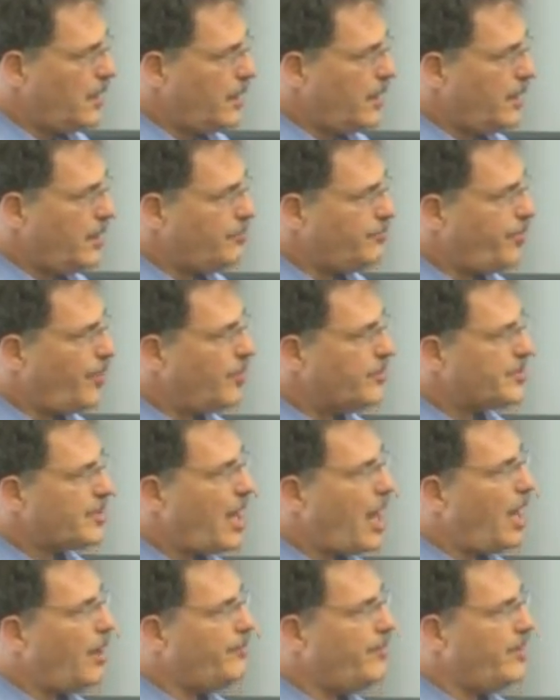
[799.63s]
in
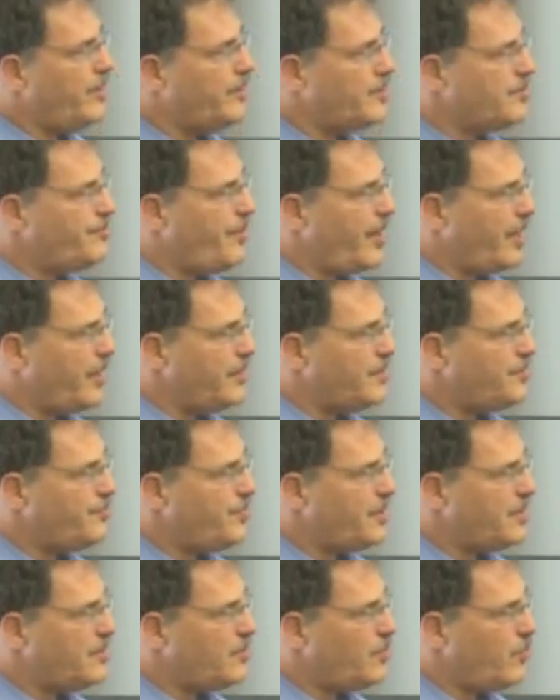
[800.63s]
post-communist space
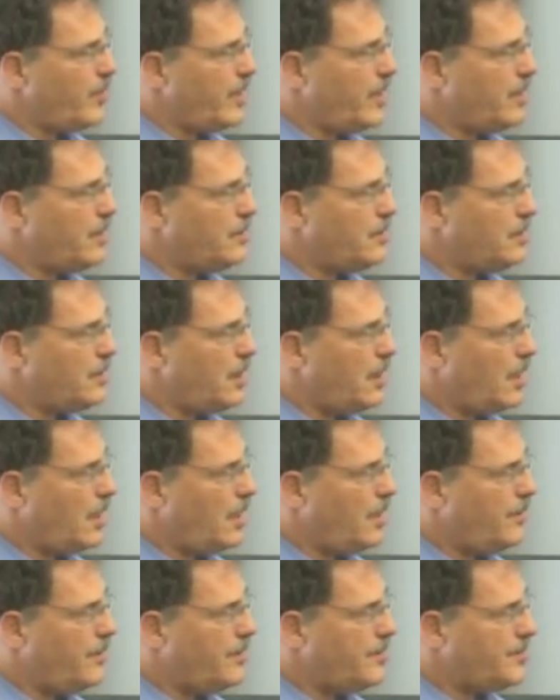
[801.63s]
between
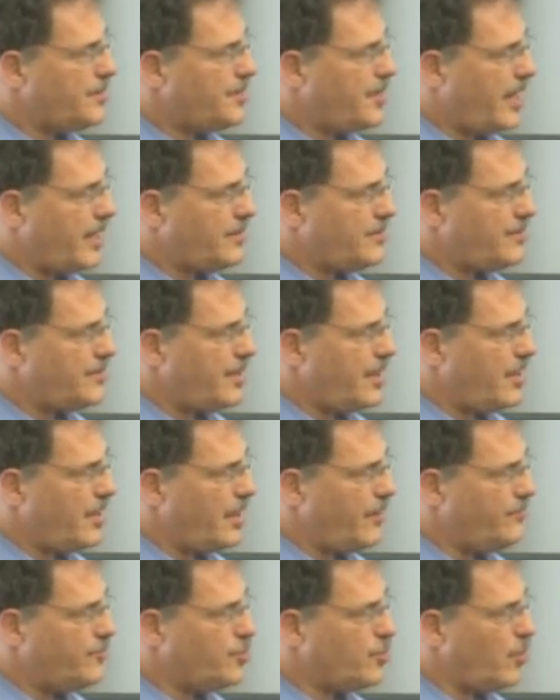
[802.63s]
uh, the states that
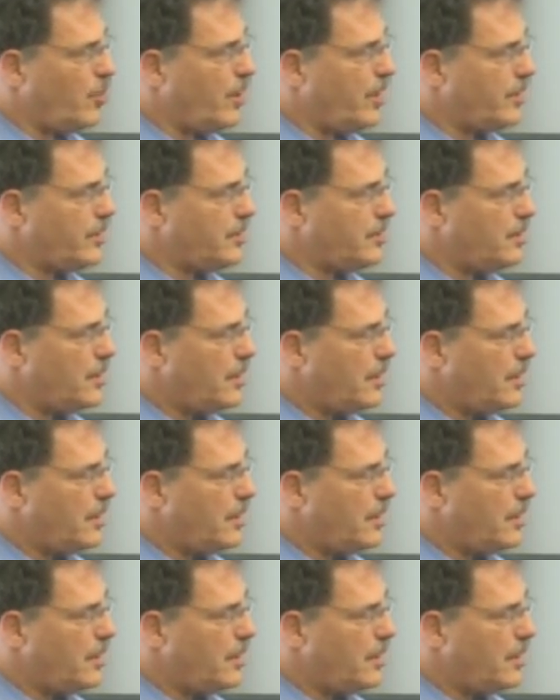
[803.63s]
have joined